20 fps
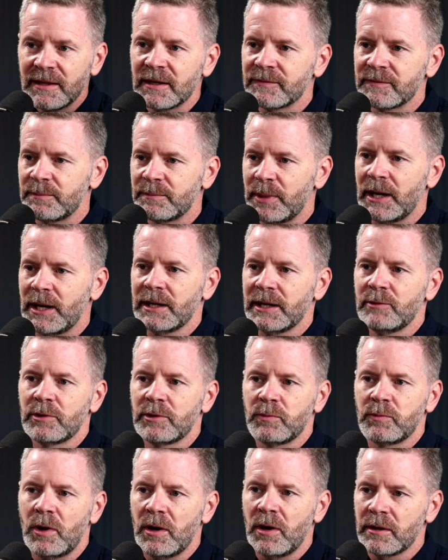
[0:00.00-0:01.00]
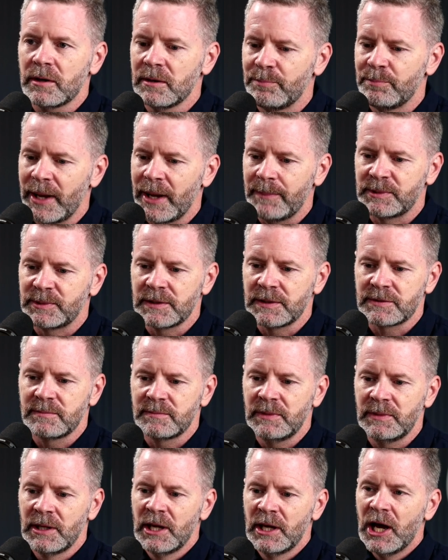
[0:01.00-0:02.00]
of the body with water,
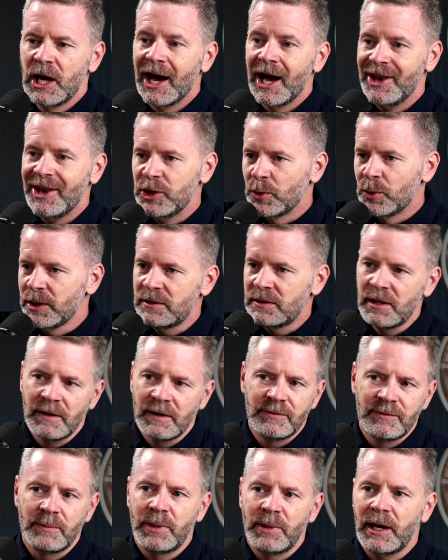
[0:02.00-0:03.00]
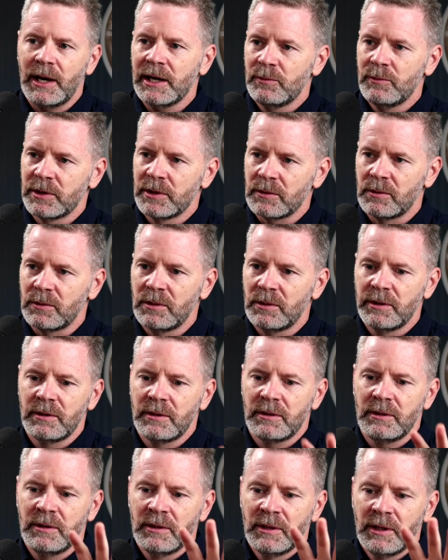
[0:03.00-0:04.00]
baptism, anointing of the body with
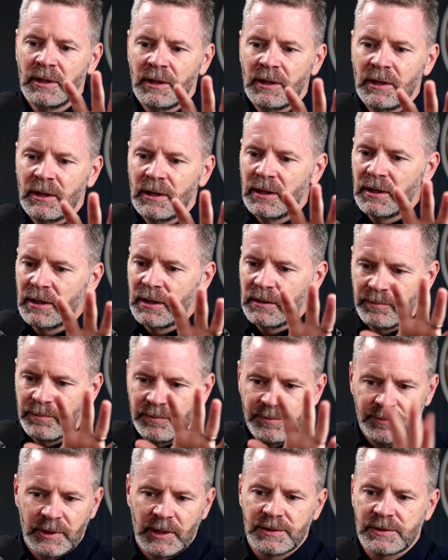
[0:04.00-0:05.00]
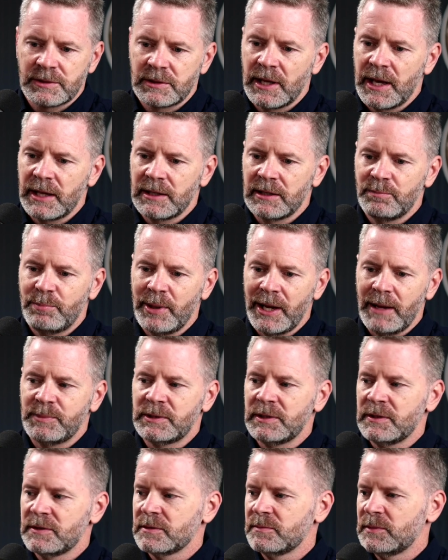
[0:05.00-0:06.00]
oil. Uh, there's that in
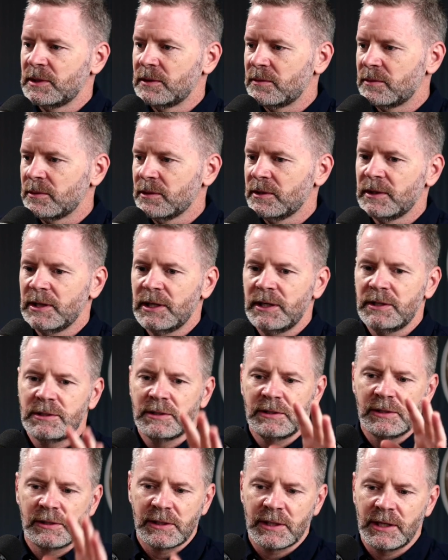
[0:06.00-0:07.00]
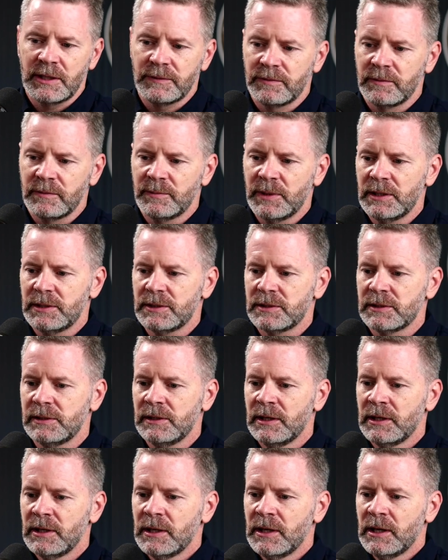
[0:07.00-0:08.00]
baptism and ordination and confirmation.
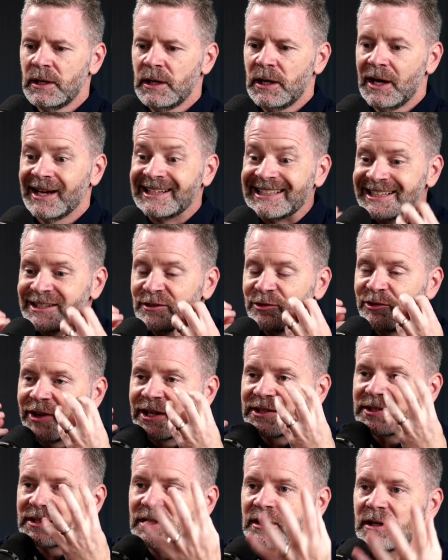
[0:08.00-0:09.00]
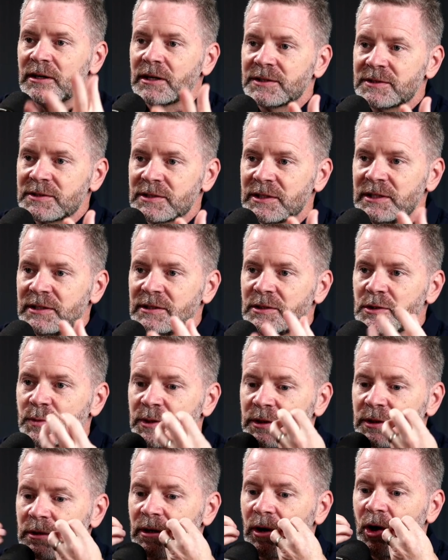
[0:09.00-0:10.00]
Uh, confessing our sins
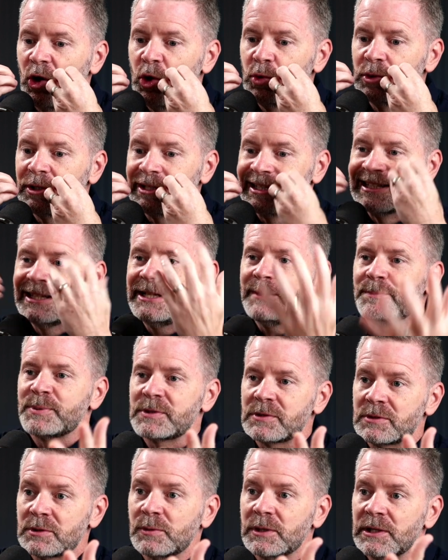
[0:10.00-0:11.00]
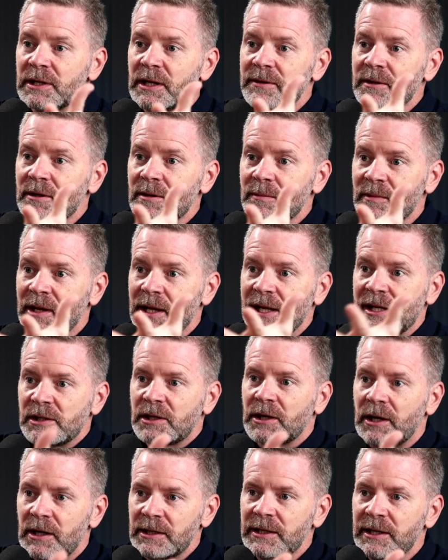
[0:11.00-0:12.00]
with our own lips to another
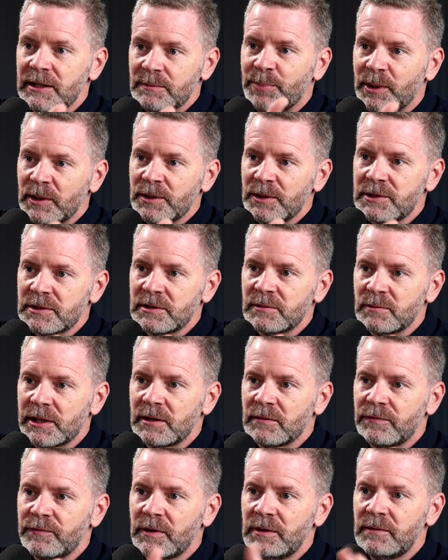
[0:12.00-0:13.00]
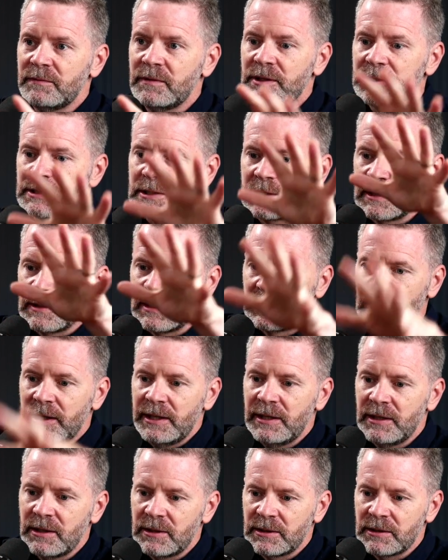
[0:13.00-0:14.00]
incarnate person right in front of us, and the
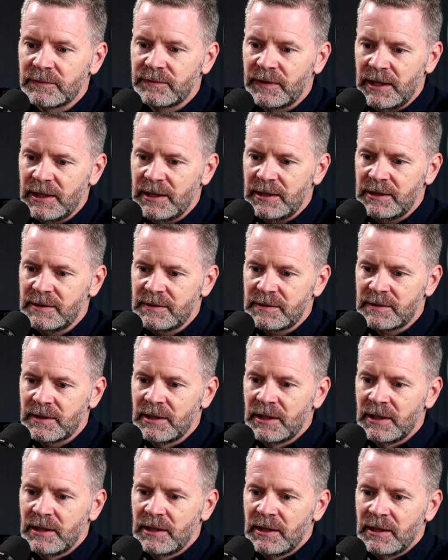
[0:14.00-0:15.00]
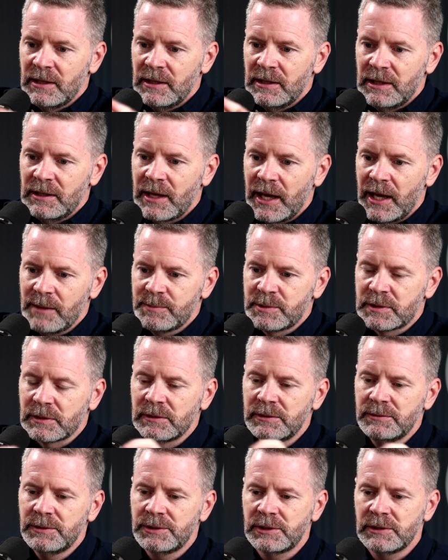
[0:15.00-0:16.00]
laying on of hands in the
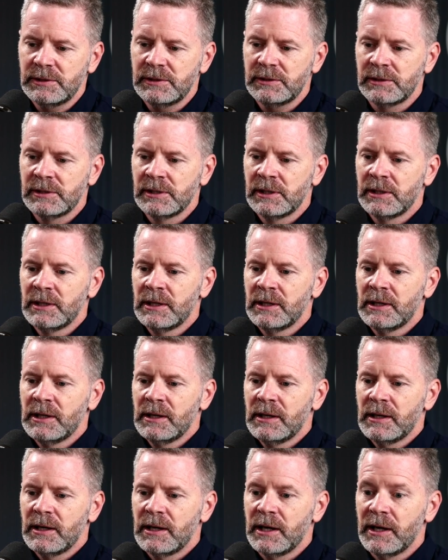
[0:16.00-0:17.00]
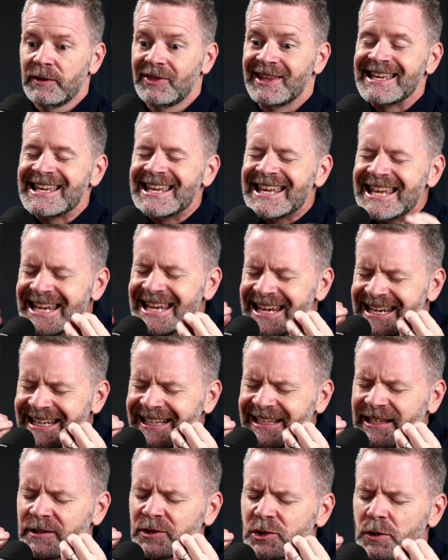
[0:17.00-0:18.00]
absolution. Uh, the
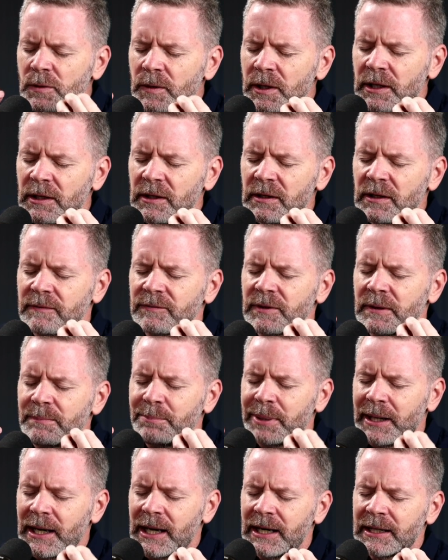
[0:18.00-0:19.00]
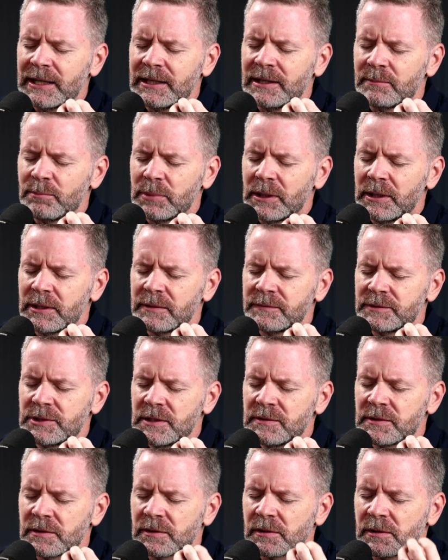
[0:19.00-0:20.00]
eating and drinking of the body and blood of
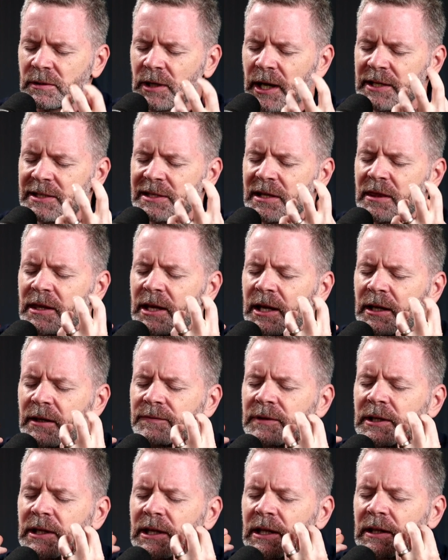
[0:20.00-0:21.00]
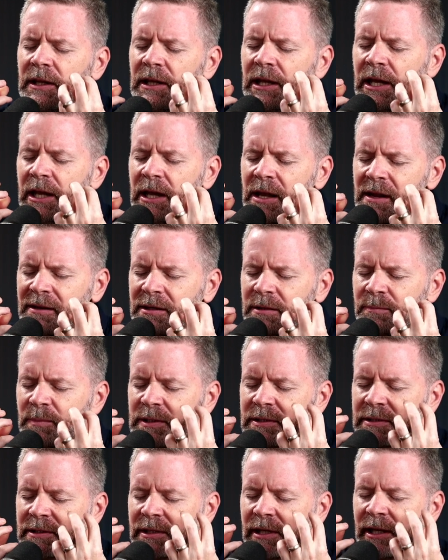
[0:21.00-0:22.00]
Jesus Christ. Think of the, the
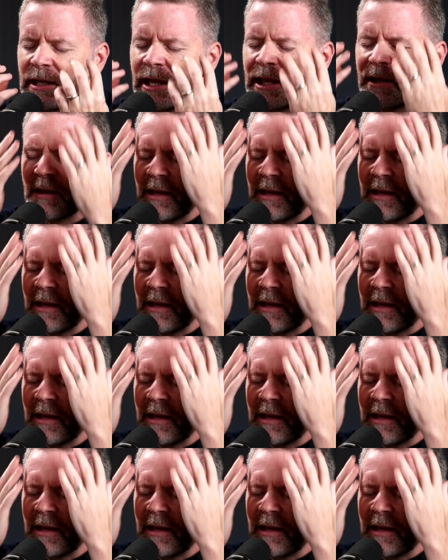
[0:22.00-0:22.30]
intimacy.